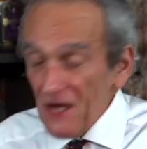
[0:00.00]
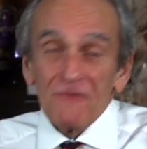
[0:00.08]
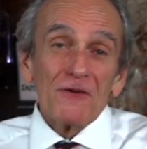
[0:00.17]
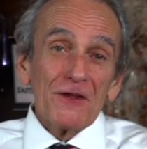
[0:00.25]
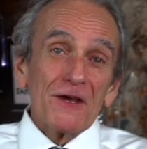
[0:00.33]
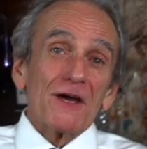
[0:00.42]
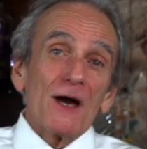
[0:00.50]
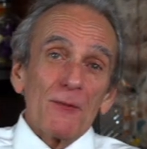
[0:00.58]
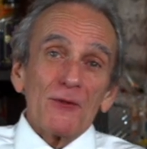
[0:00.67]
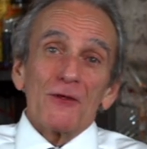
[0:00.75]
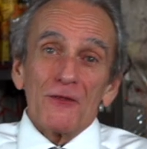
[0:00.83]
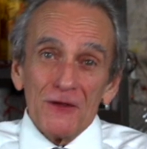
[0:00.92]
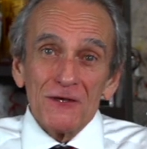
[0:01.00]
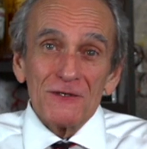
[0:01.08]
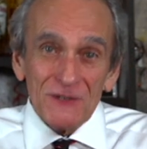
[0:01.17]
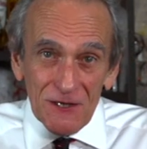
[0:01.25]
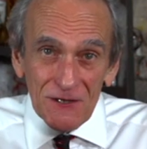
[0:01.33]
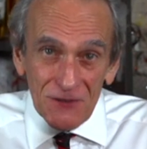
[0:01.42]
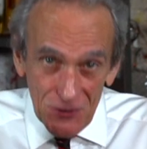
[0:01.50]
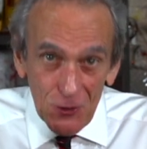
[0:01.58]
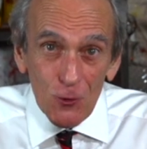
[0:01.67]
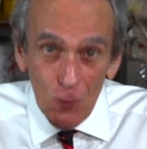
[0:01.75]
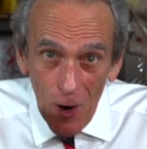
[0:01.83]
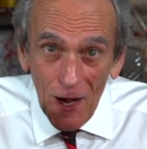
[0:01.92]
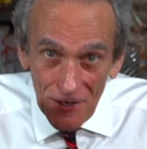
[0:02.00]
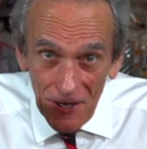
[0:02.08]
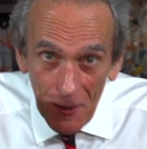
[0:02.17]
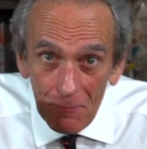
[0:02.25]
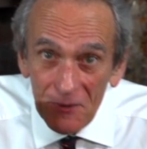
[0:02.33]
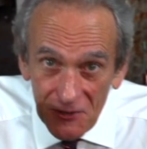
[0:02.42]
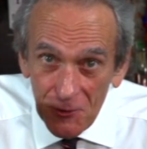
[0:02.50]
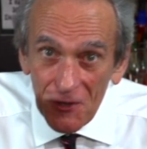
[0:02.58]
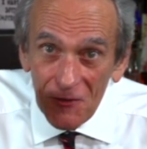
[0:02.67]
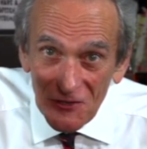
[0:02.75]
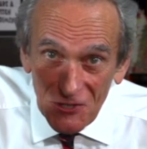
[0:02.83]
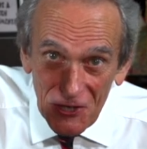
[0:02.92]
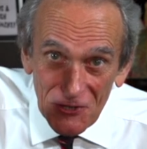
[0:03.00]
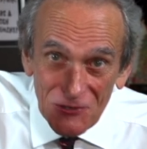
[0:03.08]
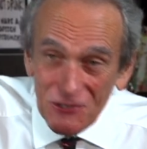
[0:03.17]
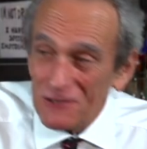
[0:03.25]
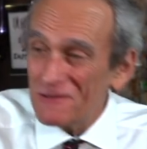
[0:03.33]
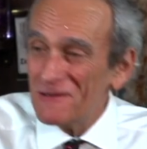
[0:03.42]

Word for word: Definitely a couple of these and you'll wind up between the sheets,